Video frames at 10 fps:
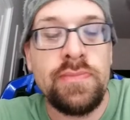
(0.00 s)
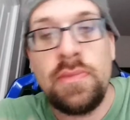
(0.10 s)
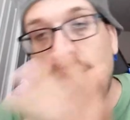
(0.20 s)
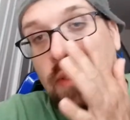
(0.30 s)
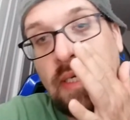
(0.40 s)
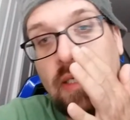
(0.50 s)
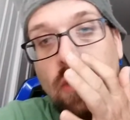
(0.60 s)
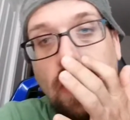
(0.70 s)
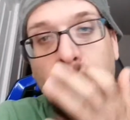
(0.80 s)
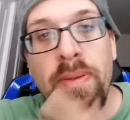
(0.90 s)
And I know
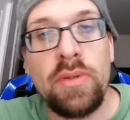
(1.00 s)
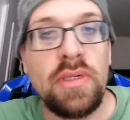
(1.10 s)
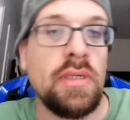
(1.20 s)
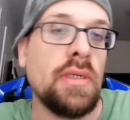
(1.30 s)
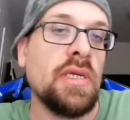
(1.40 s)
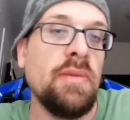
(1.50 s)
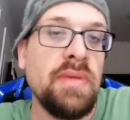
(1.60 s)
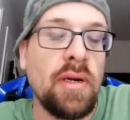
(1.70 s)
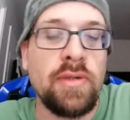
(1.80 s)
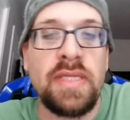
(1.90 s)
a lot of people gonna give me
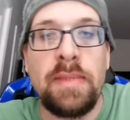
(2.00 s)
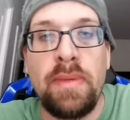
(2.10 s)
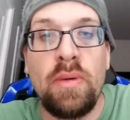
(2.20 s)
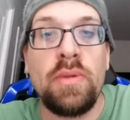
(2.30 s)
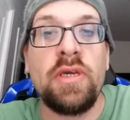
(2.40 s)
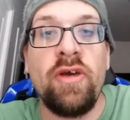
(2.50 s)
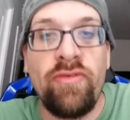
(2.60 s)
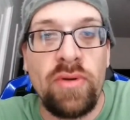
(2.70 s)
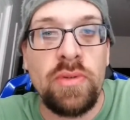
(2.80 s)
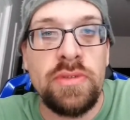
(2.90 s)
a hard time about
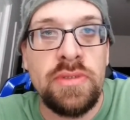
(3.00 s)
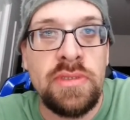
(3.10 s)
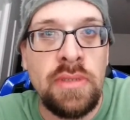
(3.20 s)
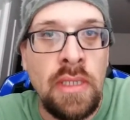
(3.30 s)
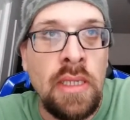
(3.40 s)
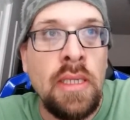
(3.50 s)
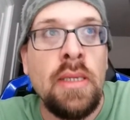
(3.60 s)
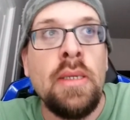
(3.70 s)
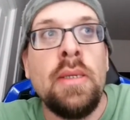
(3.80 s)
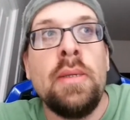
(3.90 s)
Kevin Owens,
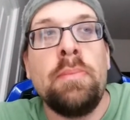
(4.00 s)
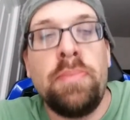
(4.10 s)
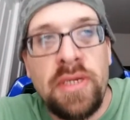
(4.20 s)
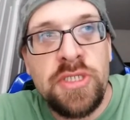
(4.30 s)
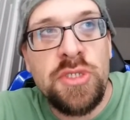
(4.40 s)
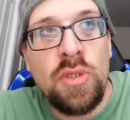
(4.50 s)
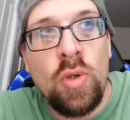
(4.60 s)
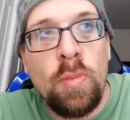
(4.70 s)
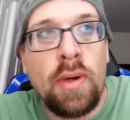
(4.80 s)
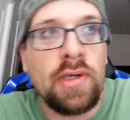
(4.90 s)
Big Show,
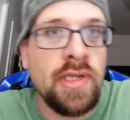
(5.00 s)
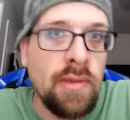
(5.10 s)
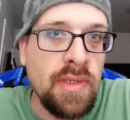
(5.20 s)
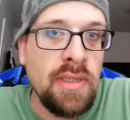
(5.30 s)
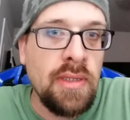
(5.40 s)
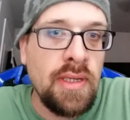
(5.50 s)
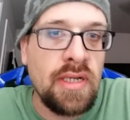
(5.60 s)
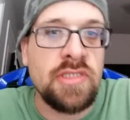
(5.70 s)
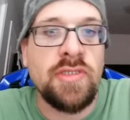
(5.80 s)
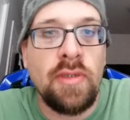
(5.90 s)
Mark Henry,
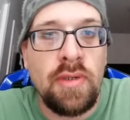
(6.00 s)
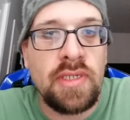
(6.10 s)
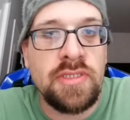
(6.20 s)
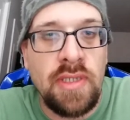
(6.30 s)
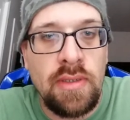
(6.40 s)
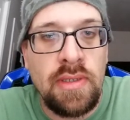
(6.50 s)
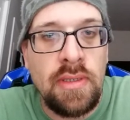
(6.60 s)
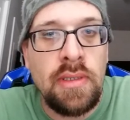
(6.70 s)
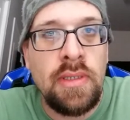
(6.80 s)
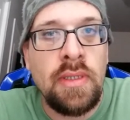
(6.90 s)
etc.,
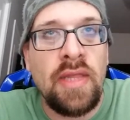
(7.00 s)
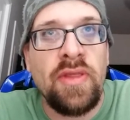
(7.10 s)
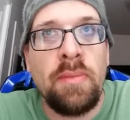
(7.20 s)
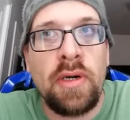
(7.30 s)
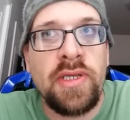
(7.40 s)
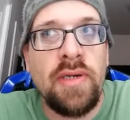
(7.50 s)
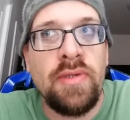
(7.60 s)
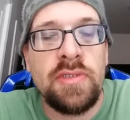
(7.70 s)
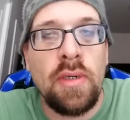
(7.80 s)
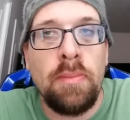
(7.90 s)
etc. I think Mark
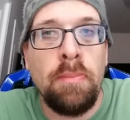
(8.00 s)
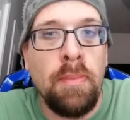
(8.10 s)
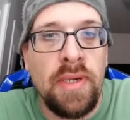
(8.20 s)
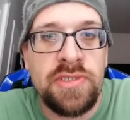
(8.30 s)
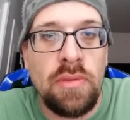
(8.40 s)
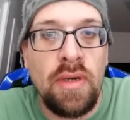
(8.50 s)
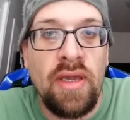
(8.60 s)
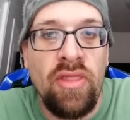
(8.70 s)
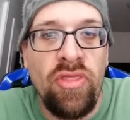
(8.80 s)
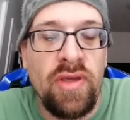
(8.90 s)
Henry's all muscle.
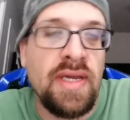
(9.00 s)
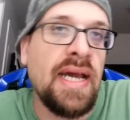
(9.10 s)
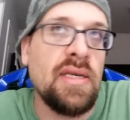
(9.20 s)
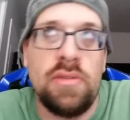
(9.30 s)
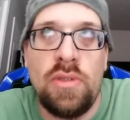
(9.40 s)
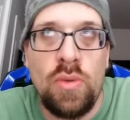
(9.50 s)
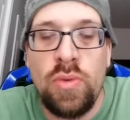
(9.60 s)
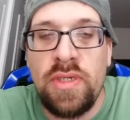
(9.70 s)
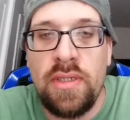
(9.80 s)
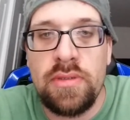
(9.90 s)
I think I don't know. Who
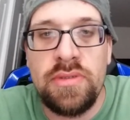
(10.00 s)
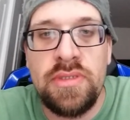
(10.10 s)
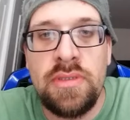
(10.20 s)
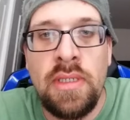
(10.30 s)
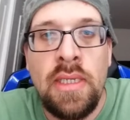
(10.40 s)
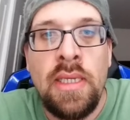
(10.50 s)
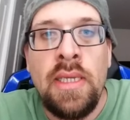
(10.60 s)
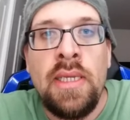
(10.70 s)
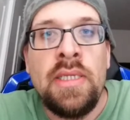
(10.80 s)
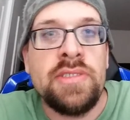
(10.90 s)
cares?
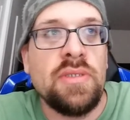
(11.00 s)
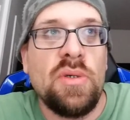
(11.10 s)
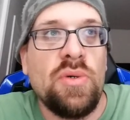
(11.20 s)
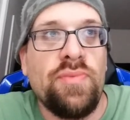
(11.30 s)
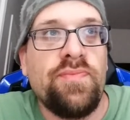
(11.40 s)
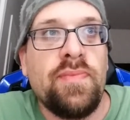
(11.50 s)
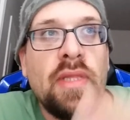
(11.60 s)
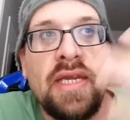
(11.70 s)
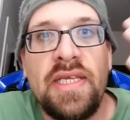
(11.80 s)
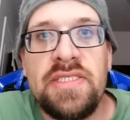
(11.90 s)
So
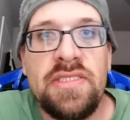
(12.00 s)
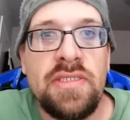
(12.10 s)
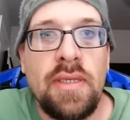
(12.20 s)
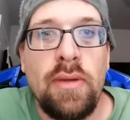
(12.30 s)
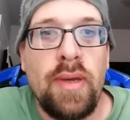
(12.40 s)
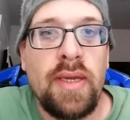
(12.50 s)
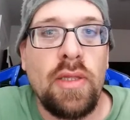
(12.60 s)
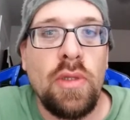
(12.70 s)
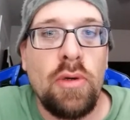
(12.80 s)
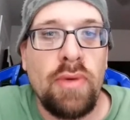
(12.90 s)
I guess it's a, like a
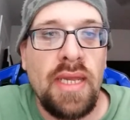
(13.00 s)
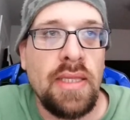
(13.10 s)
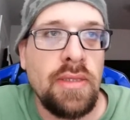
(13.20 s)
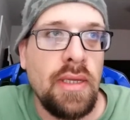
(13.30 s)
little rant